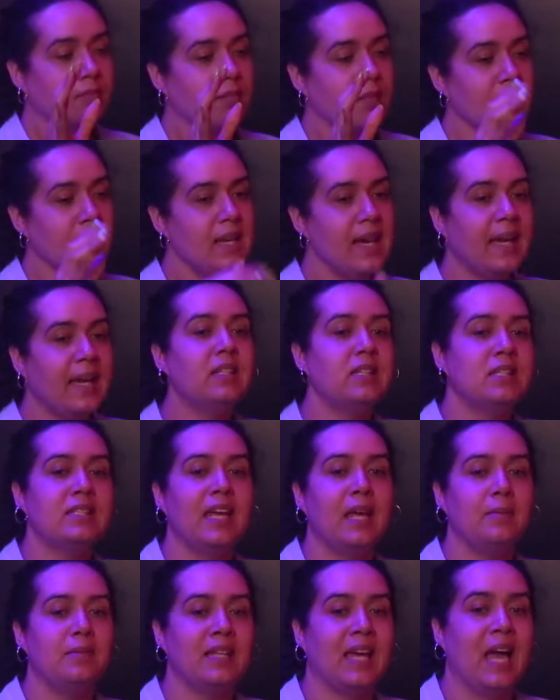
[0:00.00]
At the
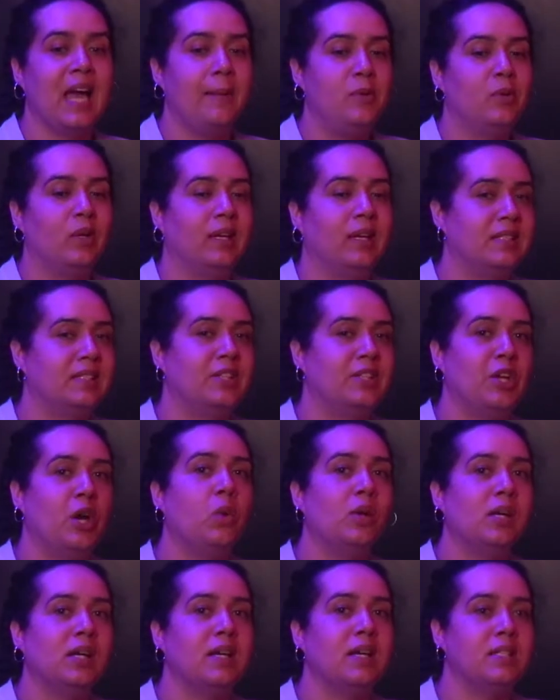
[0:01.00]
same time, you can get to know
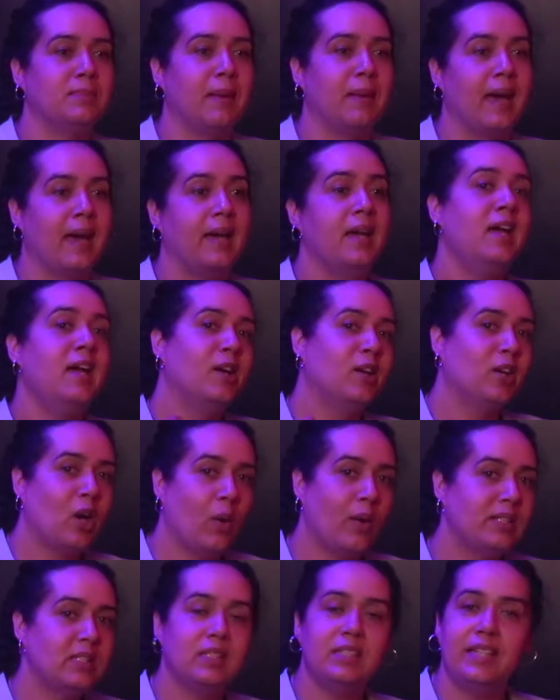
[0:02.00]
us by
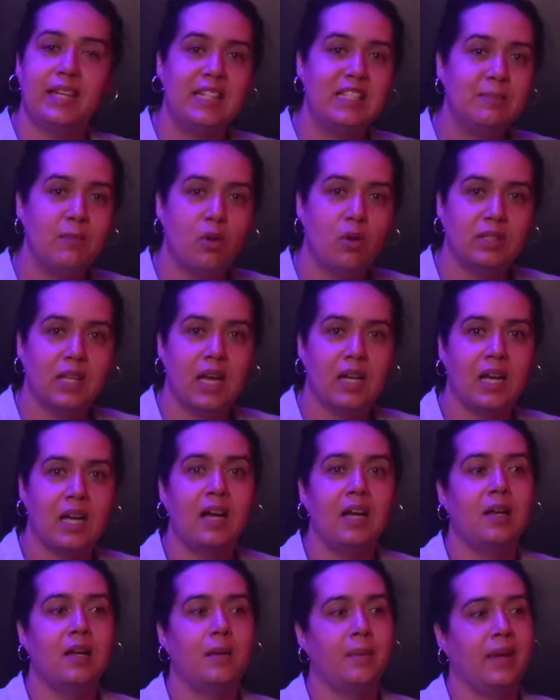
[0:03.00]
going to
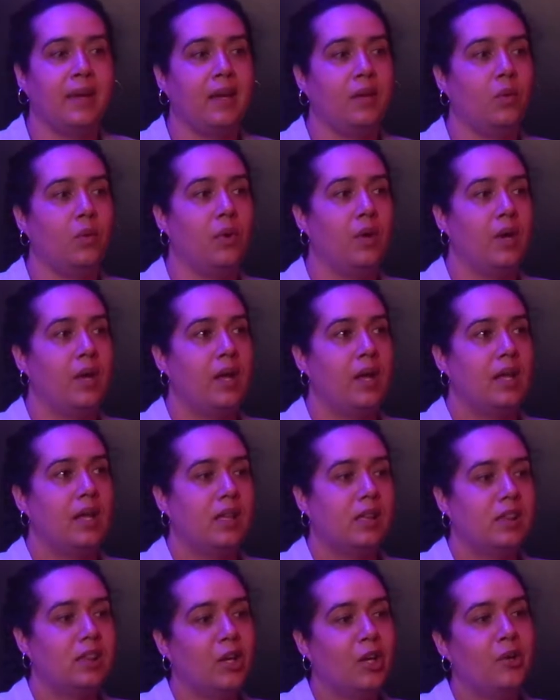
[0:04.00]
thedailysmoke.com and
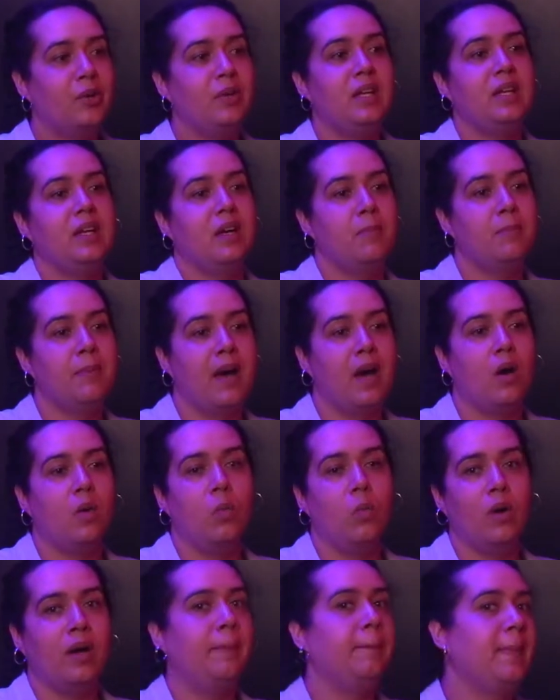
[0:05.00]
learning about
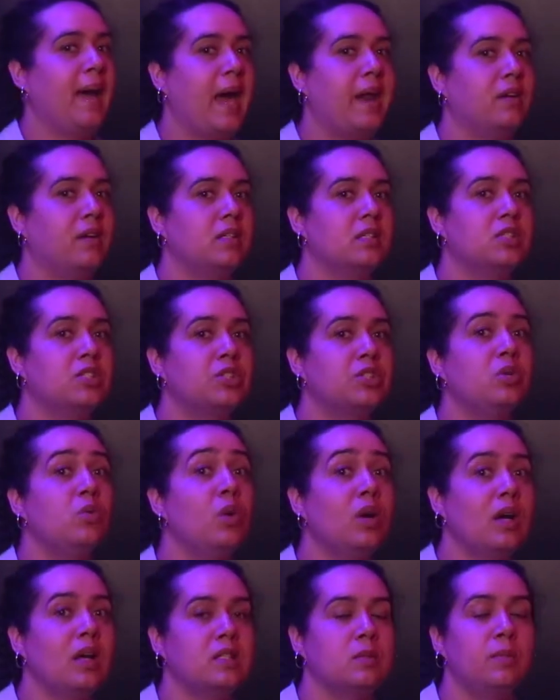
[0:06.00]
what matters to
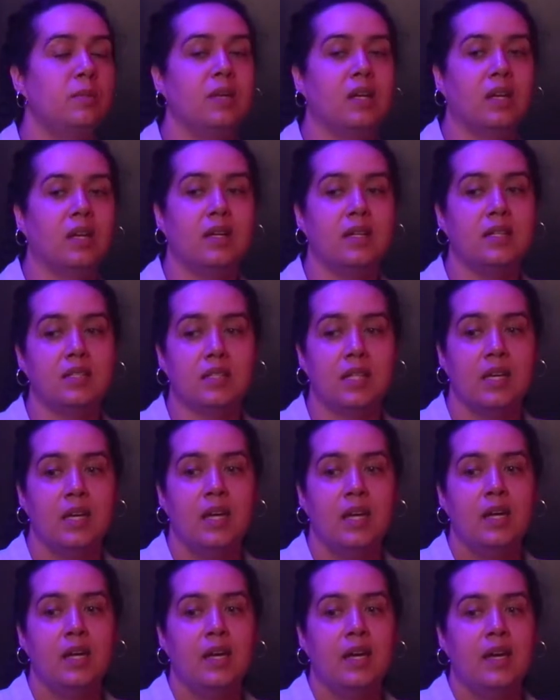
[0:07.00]
us, because
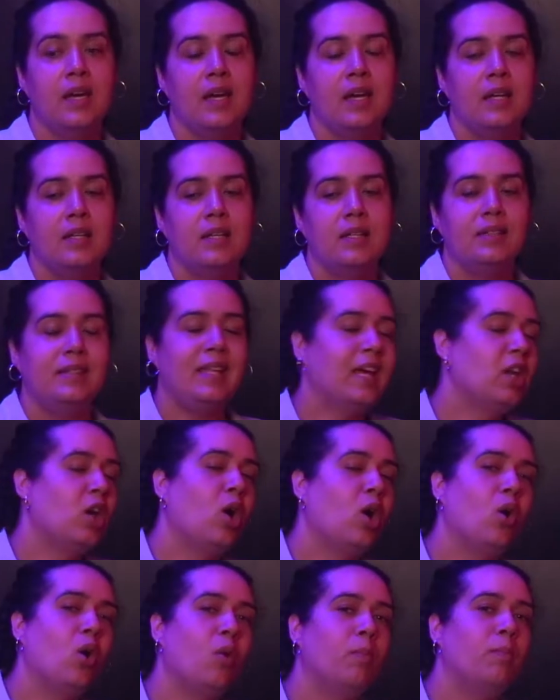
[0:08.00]
that
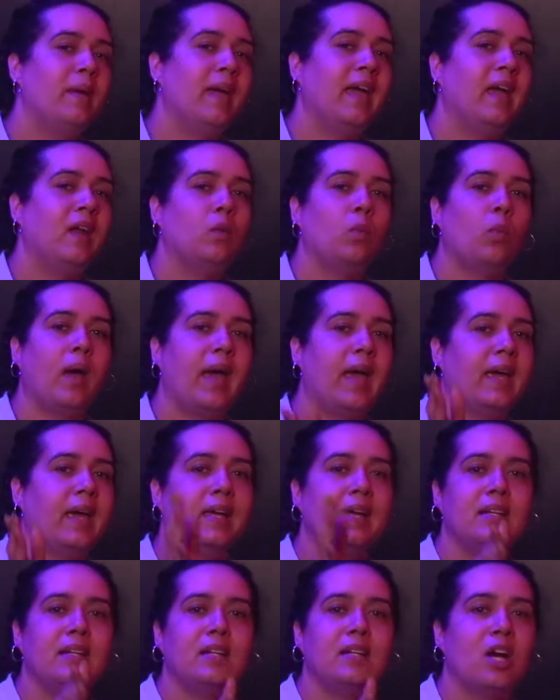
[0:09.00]
whole
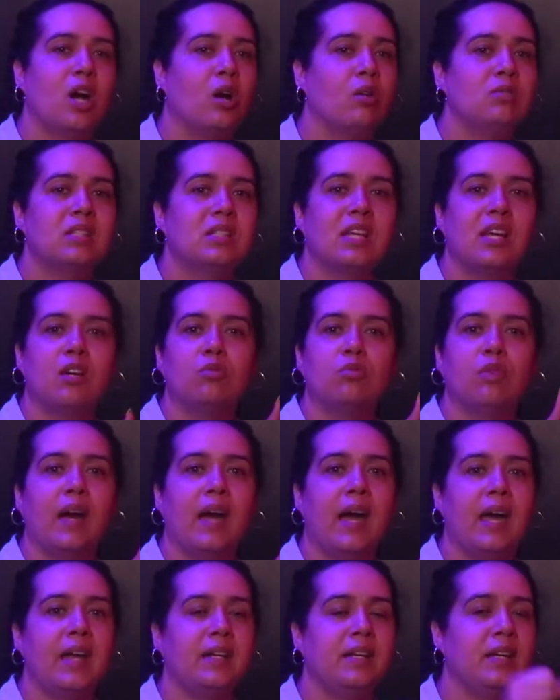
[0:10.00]
bandwagon, hotel
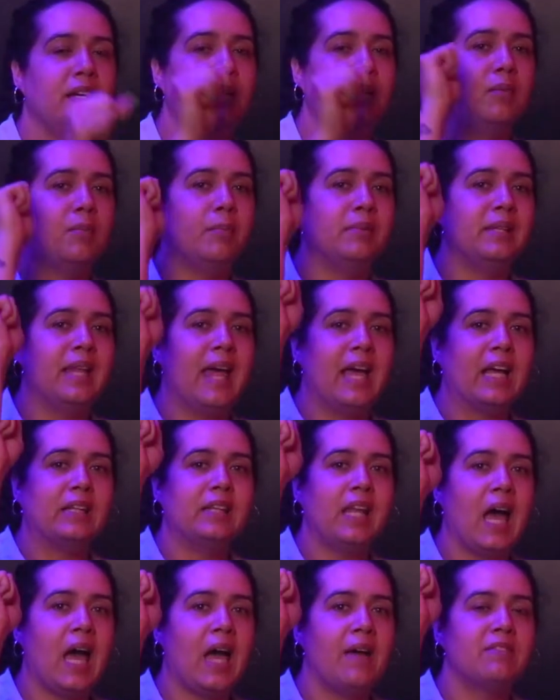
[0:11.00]
riding, Black
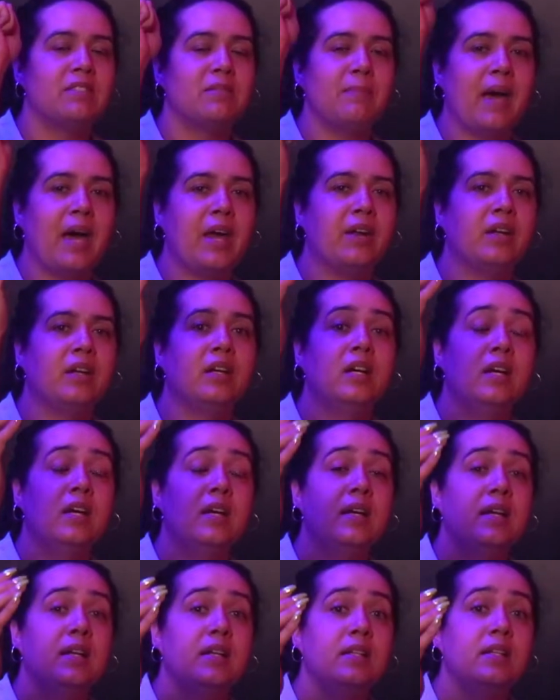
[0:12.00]
Lives Matter,
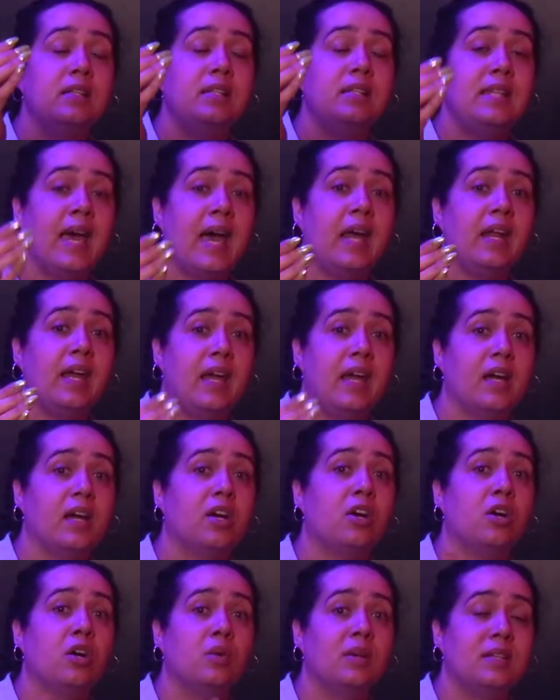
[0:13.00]
that
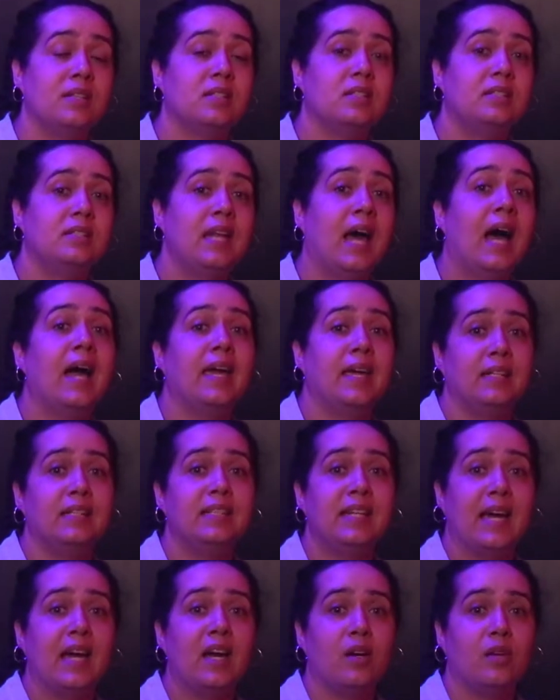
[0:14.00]
echo is dying
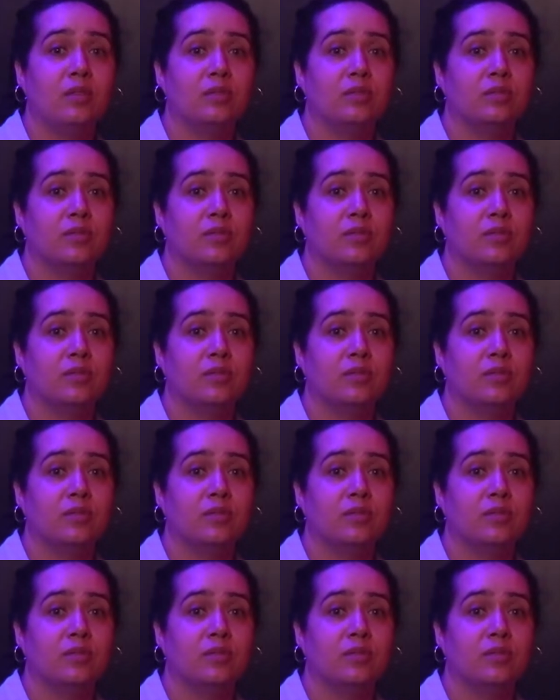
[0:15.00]
down.